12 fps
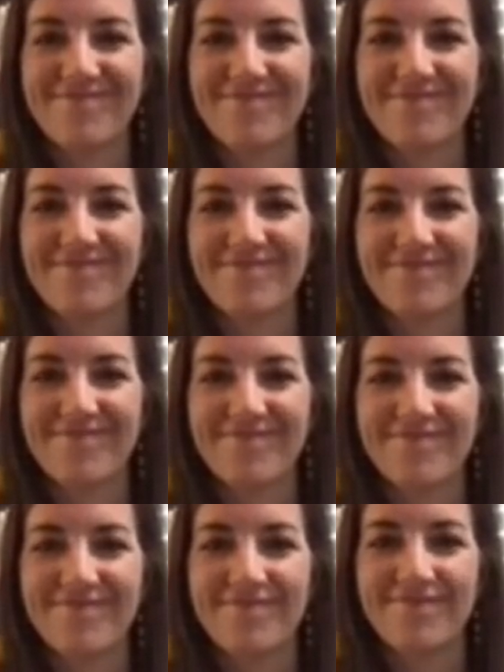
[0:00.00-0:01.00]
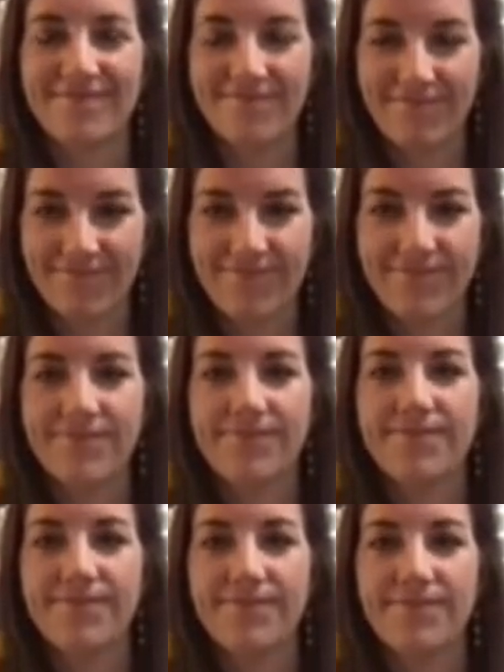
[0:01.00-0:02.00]

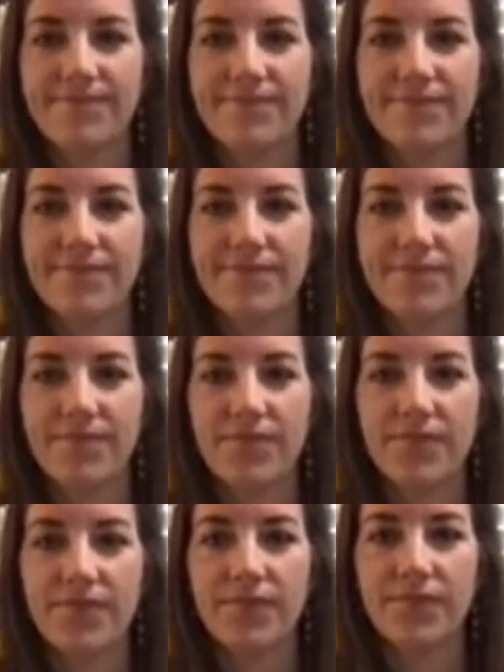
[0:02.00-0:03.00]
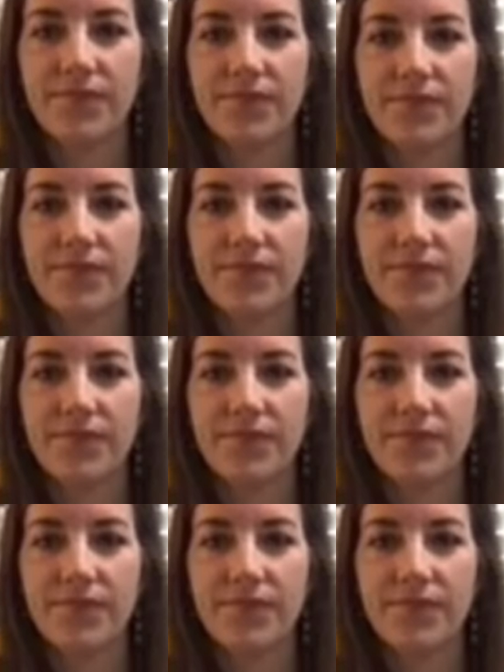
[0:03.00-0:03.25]
The person shown says nothing.